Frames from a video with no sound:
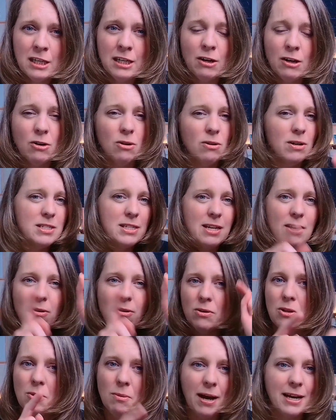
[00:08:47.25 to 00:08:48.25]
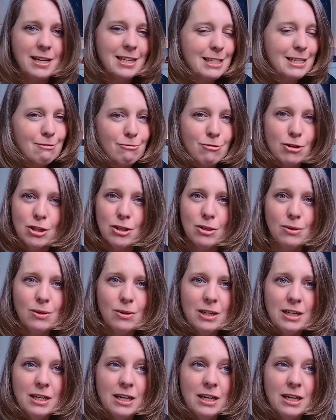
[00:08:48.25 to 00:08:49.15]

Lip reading: Or is it all the way through?